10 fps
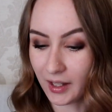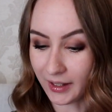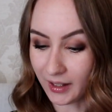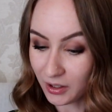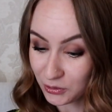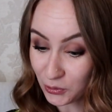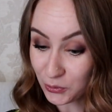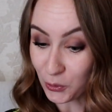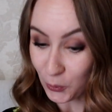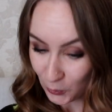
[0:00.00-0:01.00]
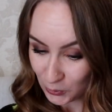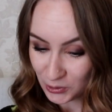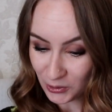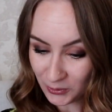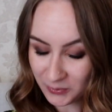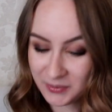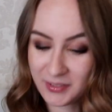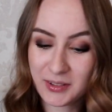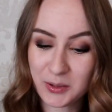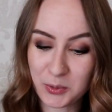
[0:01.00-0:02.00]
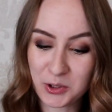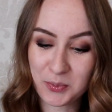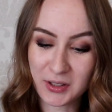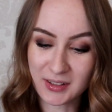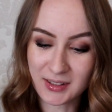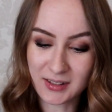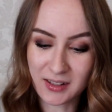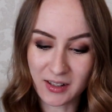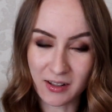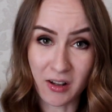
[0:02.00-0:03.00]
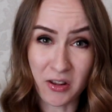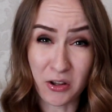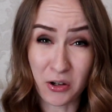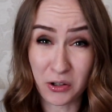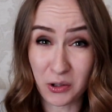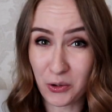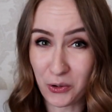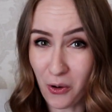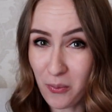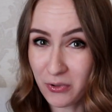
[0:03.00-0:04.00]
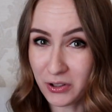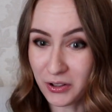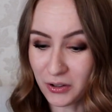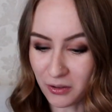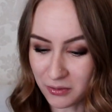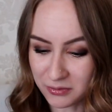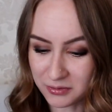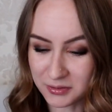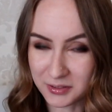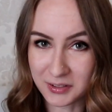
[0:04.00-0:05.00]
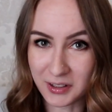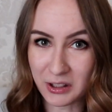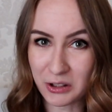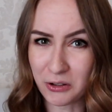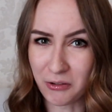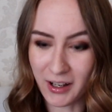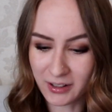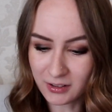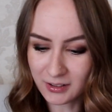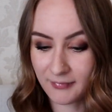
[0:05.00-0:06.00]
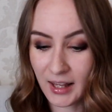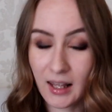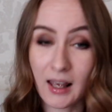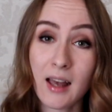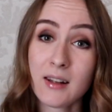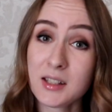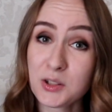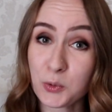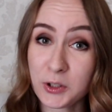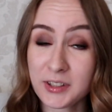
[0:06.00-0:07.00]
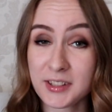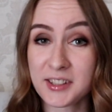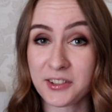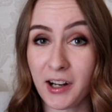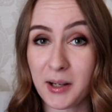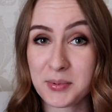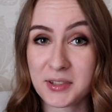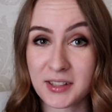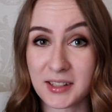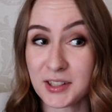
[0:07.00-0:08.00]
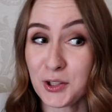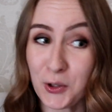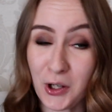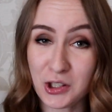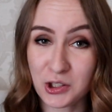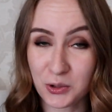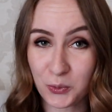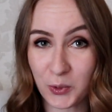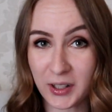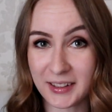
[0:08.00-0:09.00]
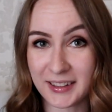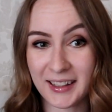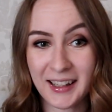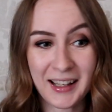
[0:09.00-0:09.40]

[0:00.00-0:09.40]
kevdonröst, which means the robbery of a cradle. And this word describes the situation when